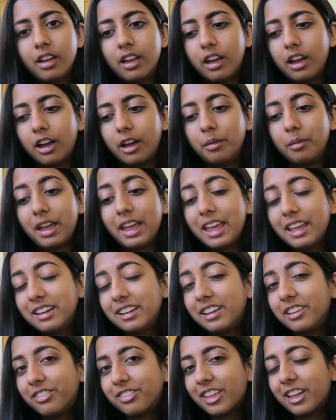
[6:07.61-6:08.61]
And
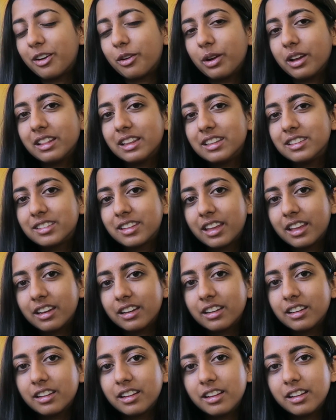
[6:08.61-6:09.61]
if that oily
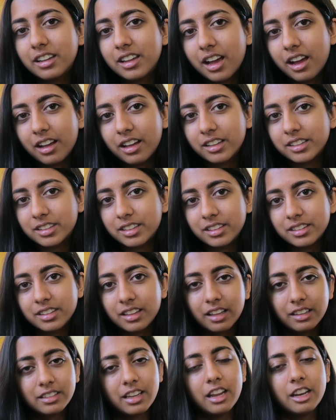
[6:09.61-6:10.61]
skin causes
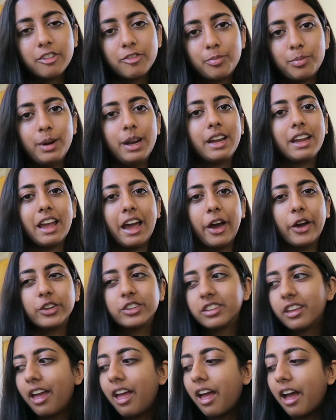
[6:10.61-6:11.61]
a ton of
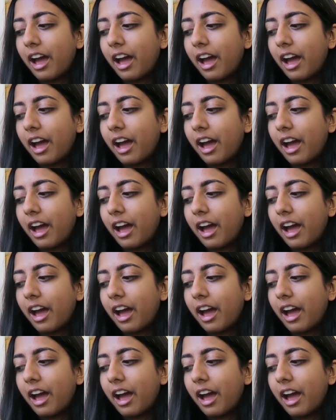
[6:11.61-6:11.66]
breakouts.